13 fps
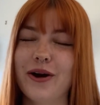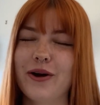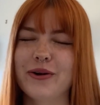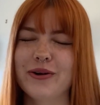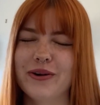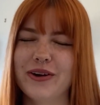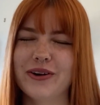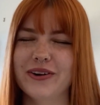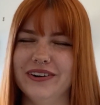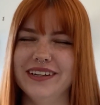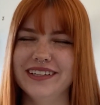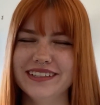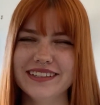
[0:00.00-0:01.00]
so
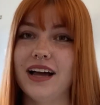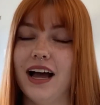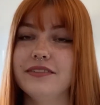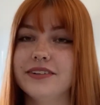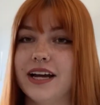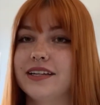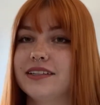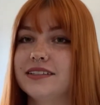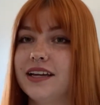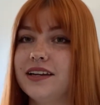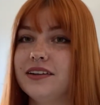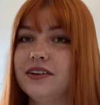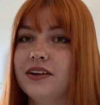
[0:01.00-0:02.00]
good. I've
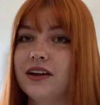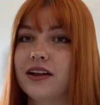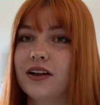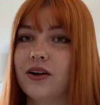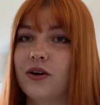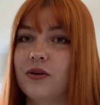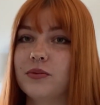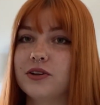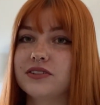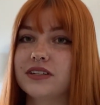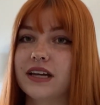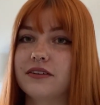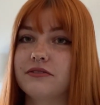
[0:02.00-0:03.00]
annotated
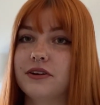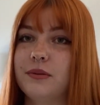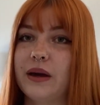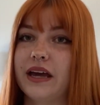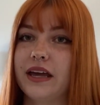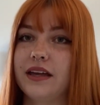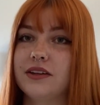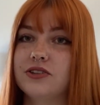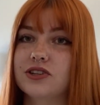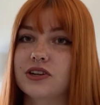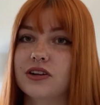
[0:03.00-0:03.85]
almost every page.